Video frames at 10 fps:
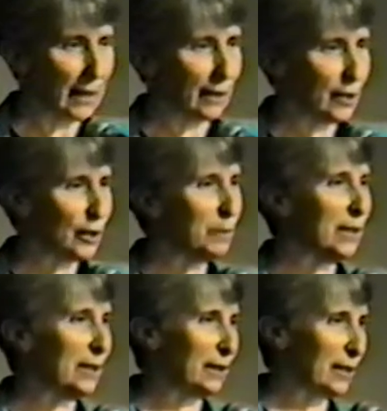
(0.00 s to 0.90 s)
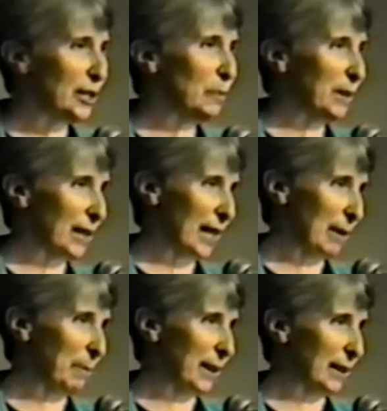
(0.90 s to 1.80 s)
This has been a
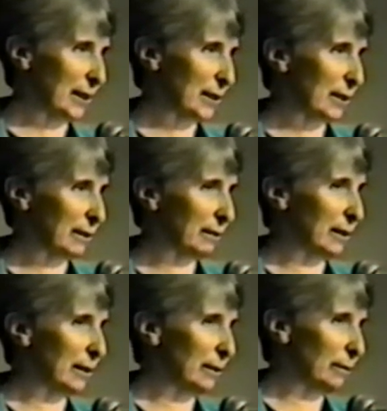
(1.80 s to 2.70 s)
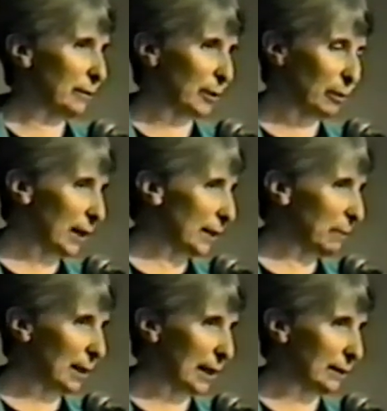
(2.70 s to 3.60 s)
campaign that's gone along for quite a
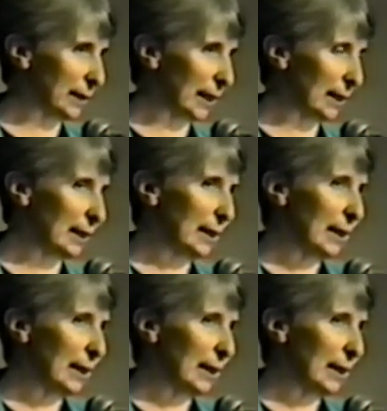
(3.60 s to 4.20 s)
while now.